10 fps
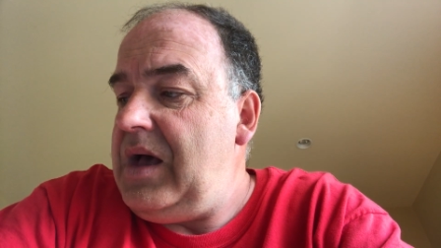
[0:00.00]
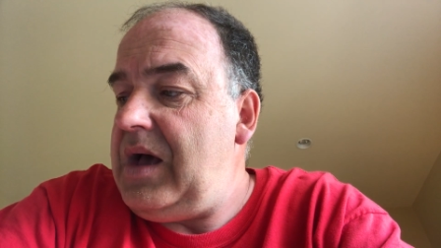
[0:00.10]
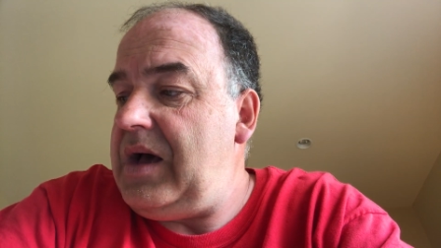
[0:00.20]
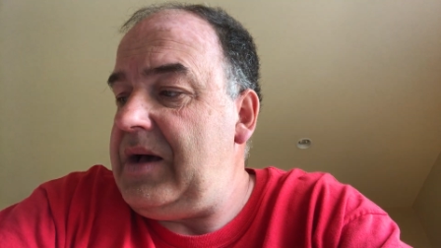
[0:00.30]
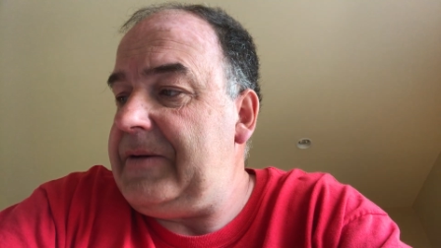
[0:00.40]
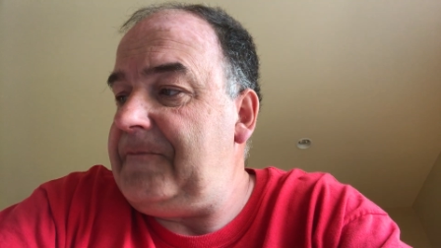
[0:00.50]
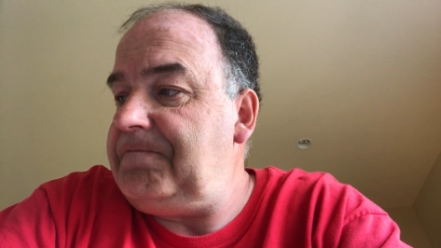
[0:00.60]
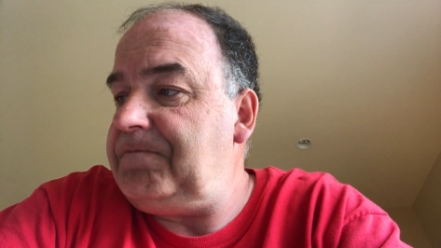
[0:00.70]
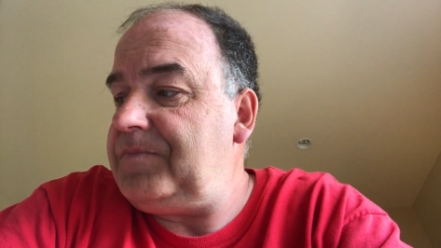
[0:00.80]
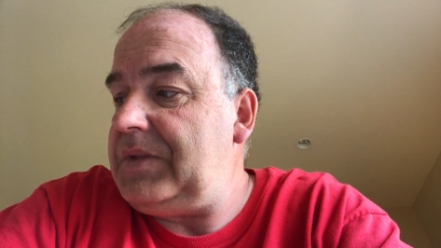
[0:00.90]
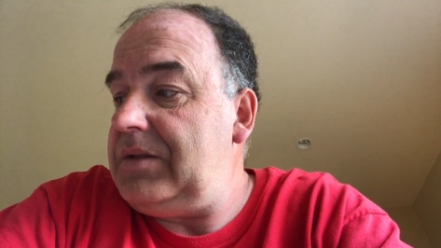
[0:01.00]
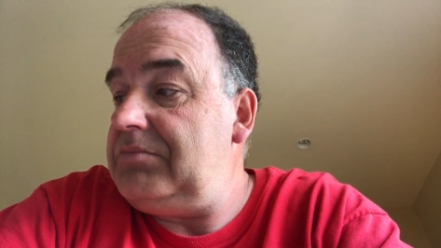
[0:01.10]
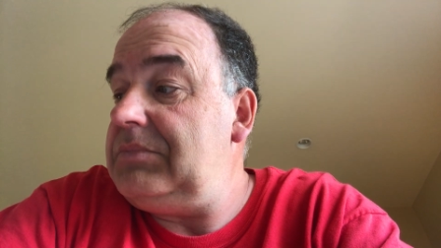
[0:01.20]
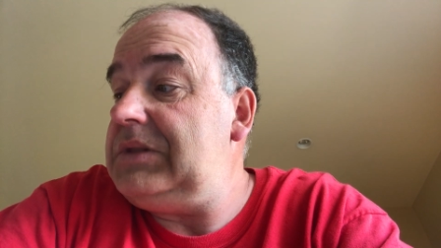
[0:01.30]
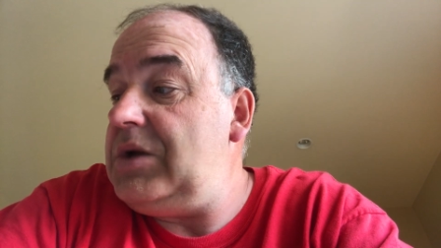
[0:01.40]
Um,
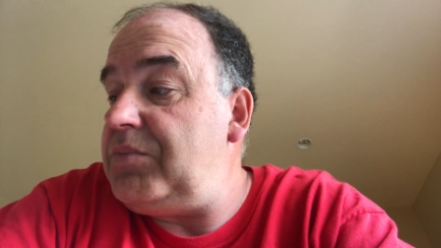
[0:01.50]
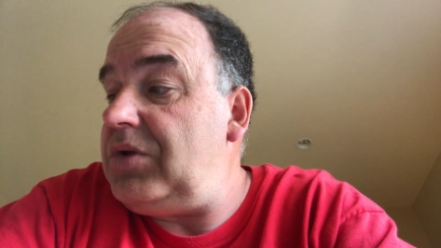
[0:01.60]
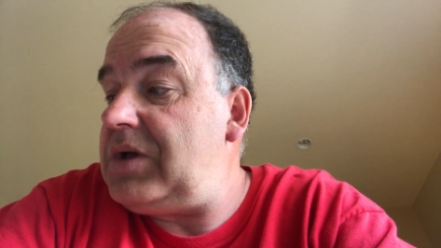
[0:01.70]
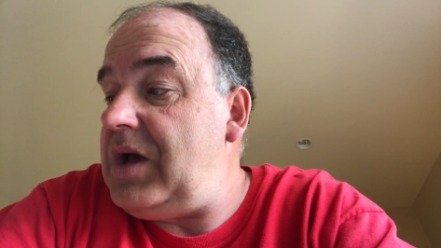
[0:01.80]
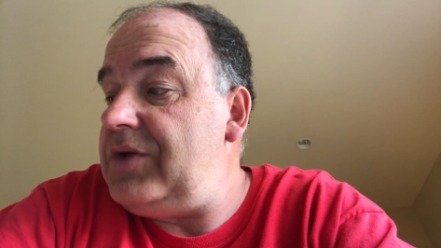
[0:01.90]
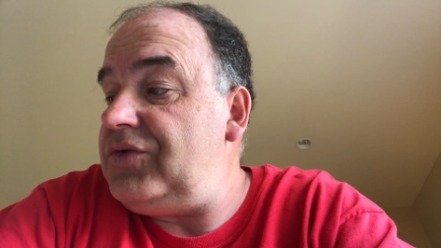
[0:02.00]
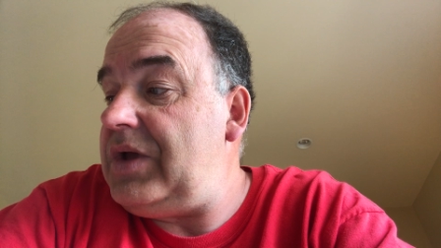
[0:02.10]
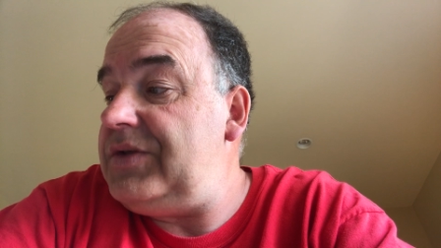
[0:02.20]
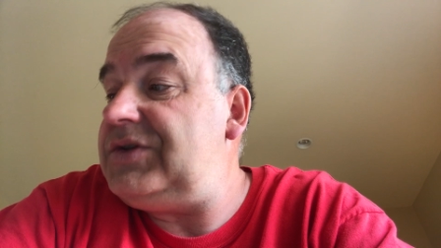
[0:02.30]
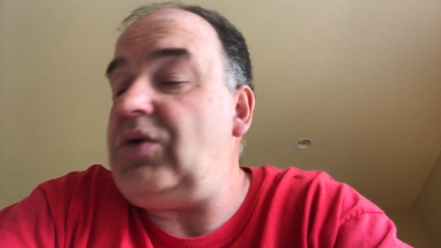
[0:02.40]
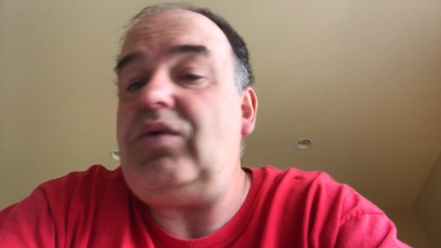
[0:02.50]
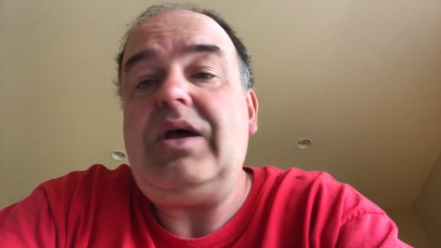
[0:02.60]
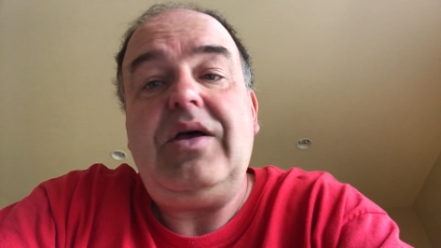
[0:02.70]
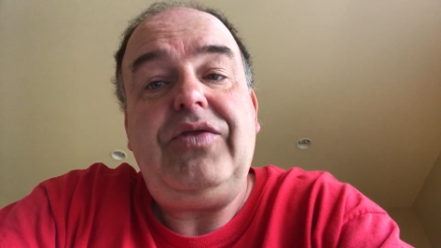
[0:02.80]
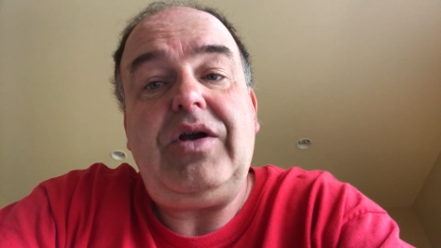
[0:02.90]
liberal country. And so
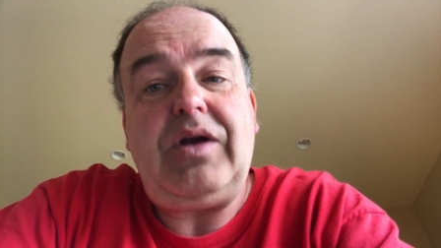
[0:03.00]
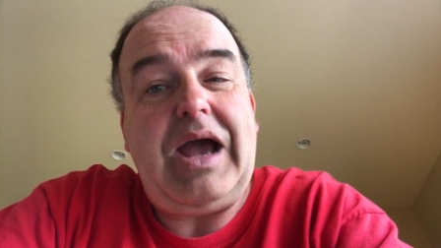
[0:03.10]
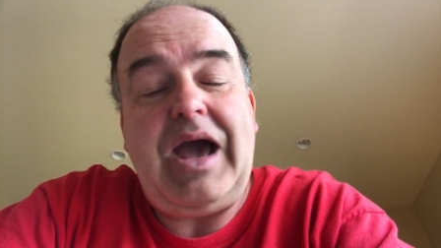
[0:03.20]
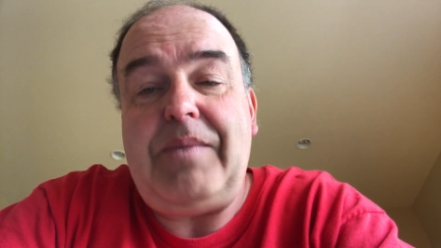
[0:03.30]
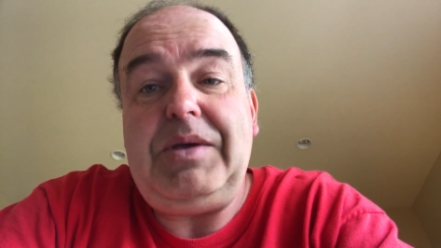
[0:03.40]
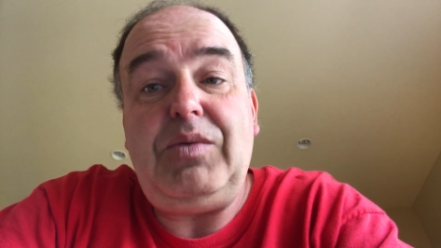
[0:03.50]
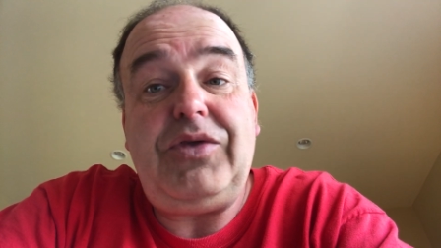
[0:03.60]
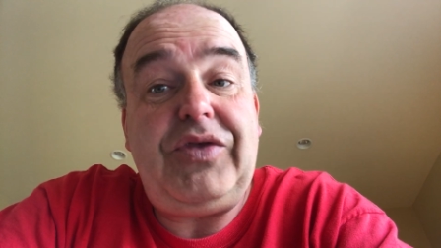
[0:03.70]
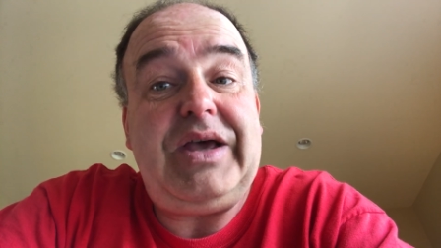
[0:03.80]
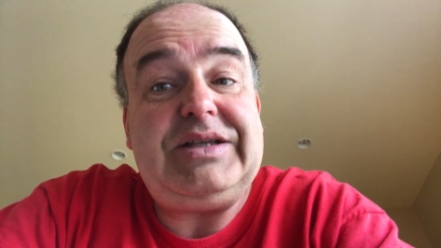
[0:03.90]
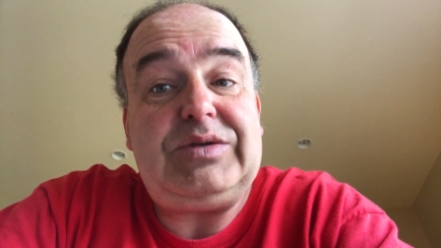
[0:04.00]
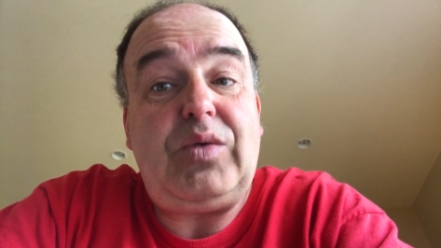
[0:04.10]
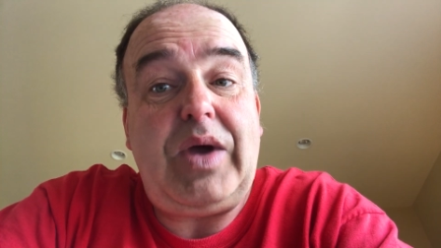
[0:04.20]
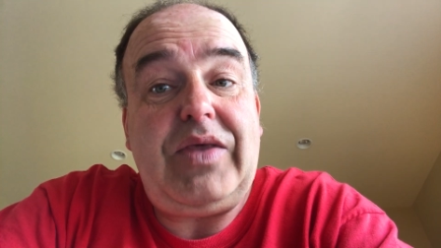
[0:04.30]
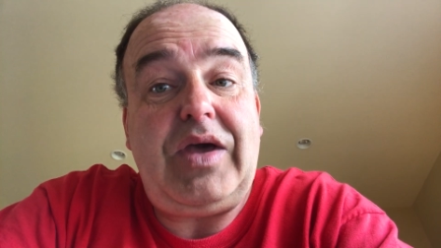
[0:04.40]
they're happy with things the
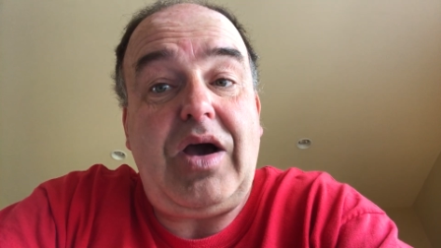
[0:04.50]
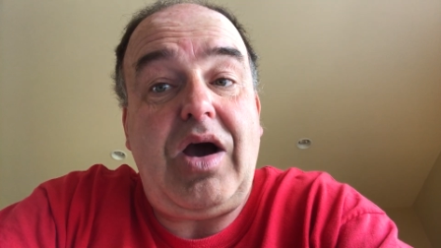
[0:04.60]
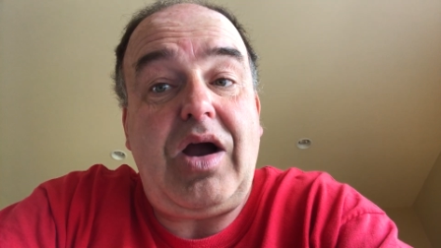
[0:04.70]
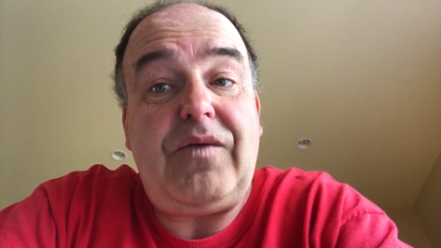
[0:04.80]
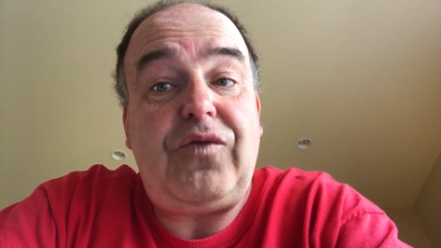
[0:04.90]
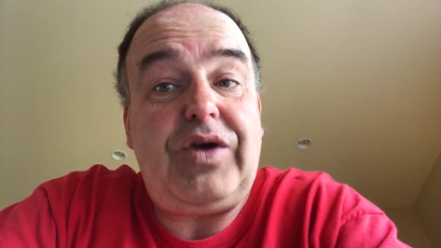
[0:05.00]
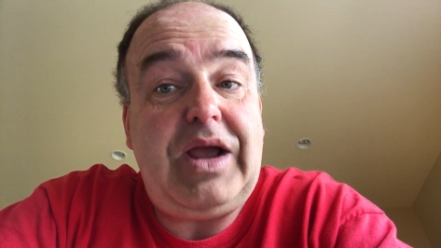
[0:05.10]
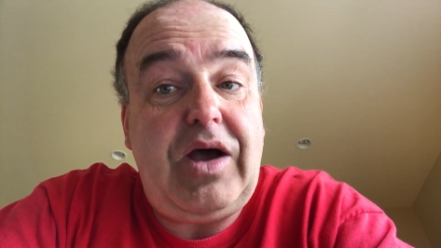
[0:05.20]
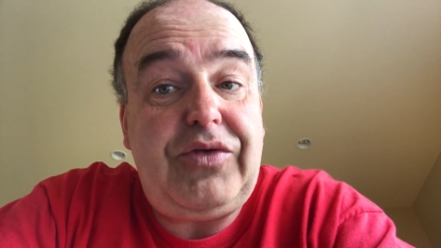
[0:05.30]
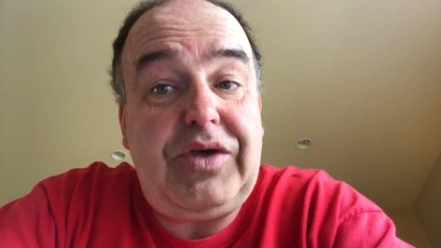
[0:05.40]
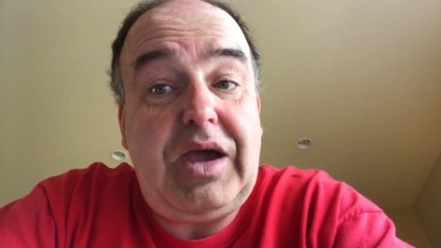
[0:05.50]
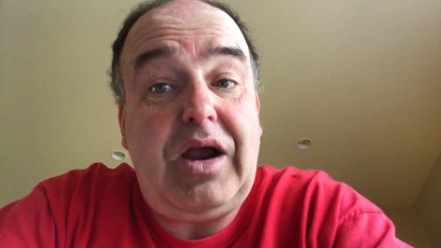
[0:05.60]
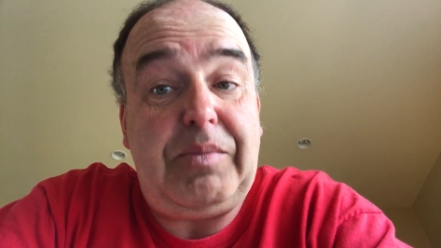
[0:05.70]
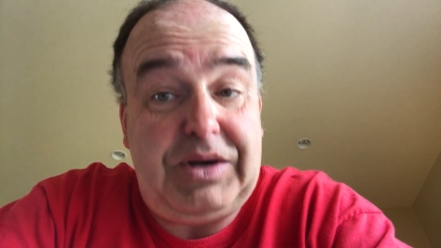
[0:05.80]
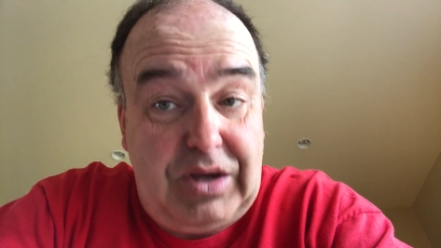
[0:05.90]
way they are free
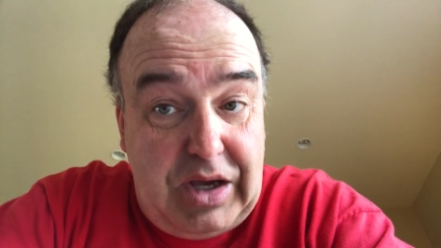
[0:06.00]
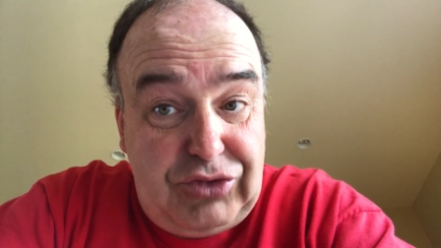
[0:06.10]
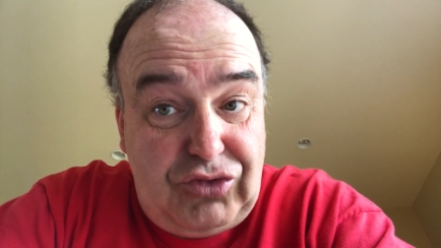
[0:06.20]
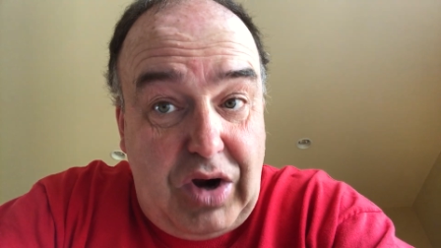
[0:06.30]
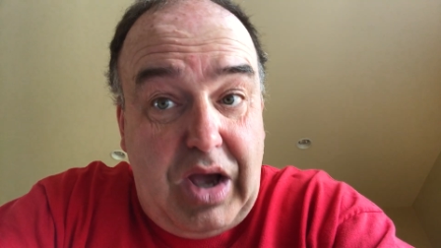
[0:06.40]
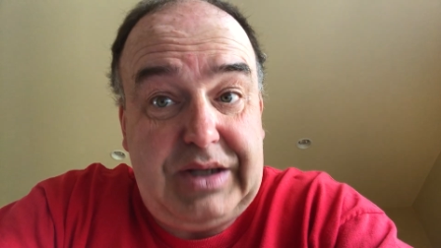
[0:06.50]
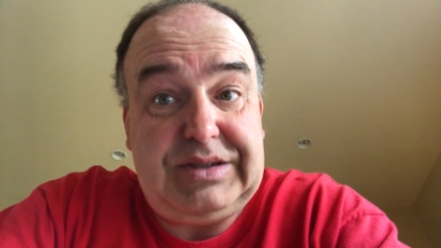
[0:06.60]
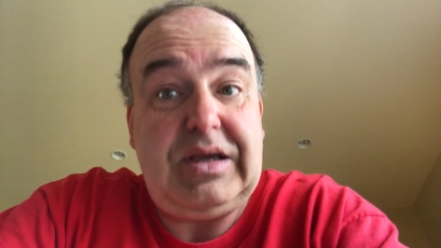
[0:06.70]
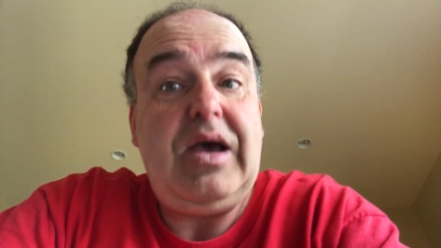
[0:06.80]
healthcare, but not drugs,